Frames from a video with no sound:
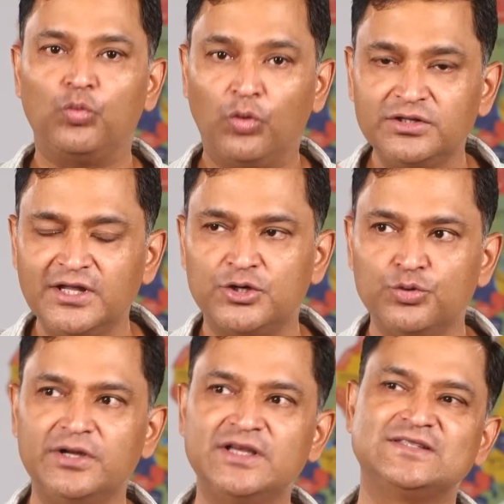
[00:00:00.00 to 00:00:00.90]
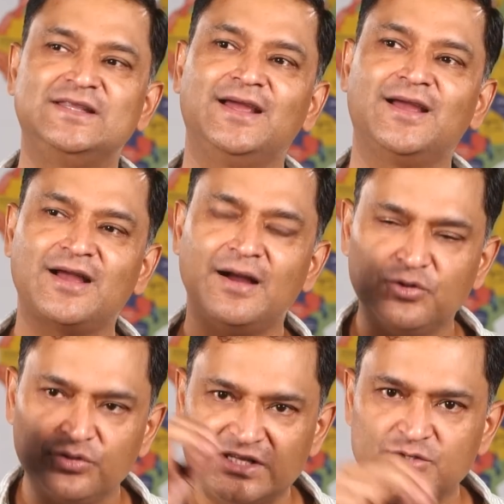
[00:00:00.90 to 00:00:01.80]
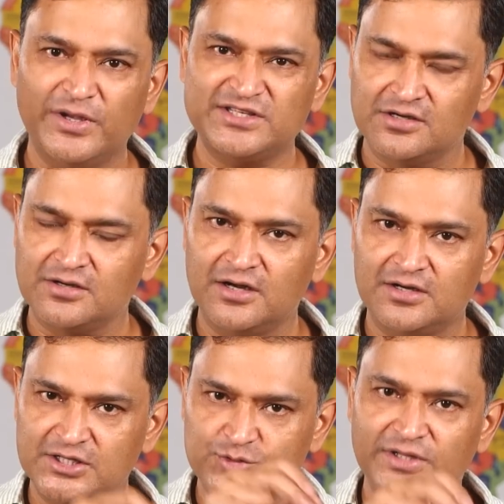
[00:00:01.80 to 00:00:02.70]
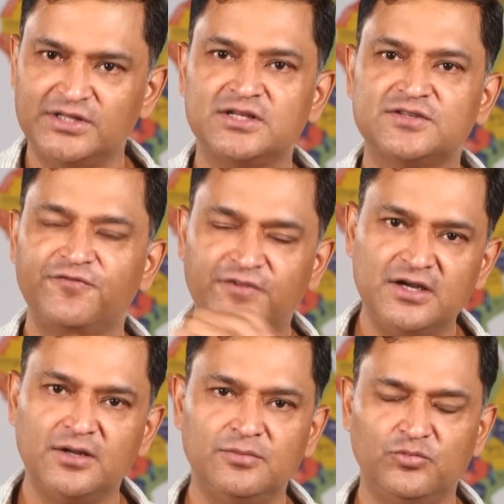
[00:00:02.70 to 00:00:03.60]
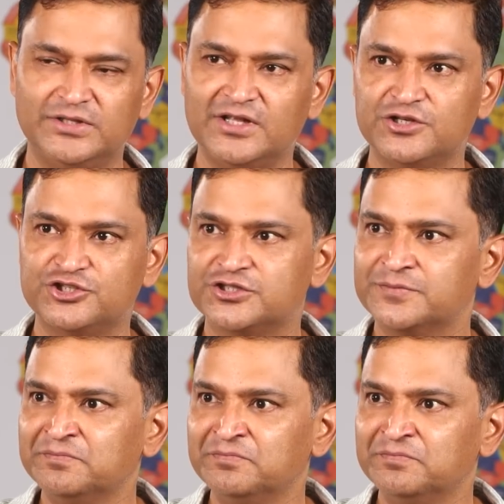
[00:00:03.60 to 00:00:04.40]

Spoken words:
what they do is they come to these Western countries where there is freedom, where there is